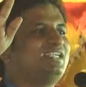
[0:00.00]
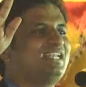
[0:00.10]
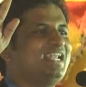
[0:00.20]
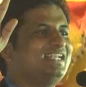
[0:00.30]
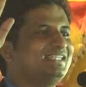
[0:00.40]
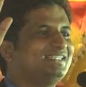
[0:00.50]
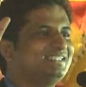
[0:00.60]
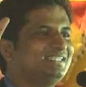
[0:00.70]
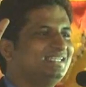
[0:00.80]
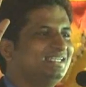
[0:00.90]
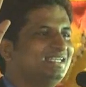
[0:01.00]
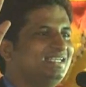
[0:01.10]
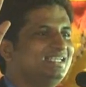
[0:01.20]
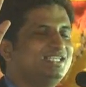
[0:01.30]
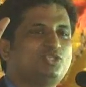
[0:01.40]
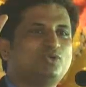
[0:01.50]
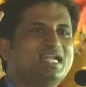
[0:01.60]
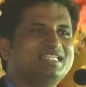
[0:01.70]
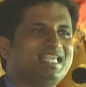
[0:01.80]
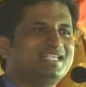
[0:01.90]
the train?
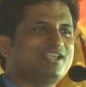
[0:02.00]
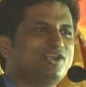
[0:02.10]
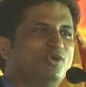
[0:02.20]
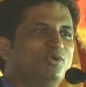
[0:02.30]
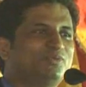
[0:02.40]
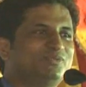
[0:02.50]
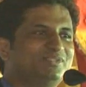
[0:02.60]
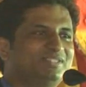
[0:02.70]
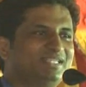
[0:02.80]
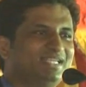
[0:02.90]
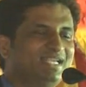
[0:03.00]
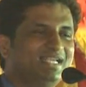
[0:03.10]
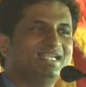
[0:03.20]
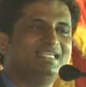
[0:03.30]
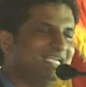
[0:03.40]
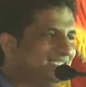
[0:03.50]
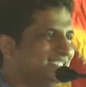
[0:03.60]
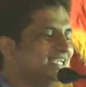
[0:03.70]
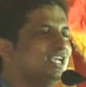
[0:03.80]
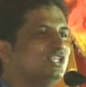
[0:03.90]
Students, yes or no? Yes.
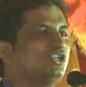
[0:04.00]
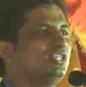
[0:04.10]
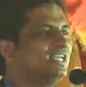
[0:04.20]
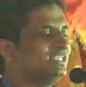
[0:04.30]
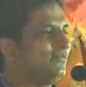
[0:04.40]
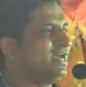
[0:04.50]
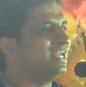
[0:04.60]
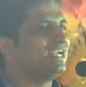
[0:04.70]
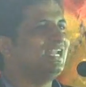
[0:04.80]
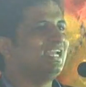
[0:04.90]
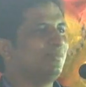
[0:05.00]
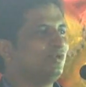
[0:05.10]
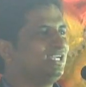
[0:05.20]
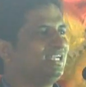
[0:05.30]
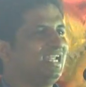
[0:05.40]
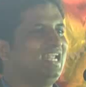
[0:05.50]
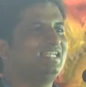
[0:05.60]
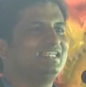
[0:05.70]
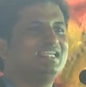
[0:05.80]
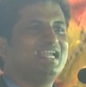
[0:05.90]
So there is a wire running above the
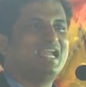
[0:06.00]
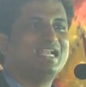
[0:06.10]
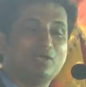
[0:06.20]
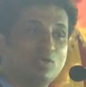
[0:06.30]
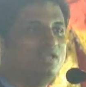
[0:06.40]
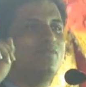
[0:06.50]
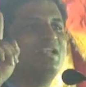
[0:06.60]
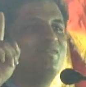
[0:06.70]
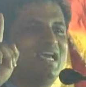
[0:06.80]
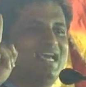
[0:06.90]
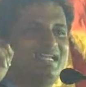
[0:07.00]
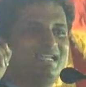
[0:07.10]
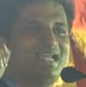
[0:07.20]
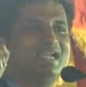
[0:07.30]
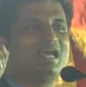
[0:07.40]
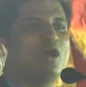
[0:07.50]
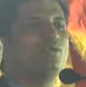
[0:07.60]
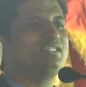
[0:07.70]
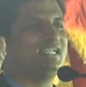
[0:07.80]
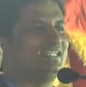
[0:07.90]
train and only one wire. And how
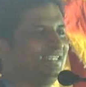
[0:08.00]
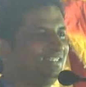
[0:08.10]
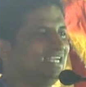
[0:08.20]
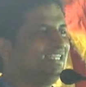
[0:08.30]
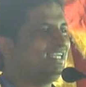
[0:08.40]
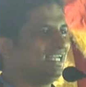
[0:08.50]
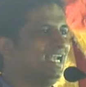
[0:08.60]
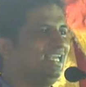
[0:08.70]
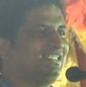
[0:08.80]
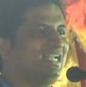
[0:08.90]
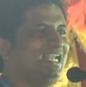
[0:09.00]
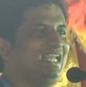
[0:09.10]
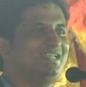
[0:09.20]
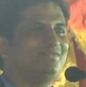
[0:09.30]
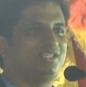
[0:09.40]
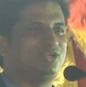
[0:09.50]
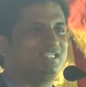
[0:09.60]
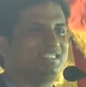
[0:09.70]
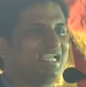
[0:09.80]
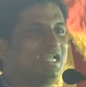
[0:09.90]
is it that the train is running without the
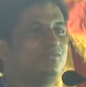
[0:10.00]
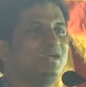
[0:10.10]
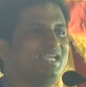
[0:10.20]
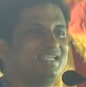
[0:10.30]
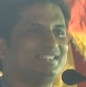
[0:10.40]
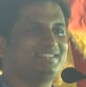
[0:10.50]
second wire?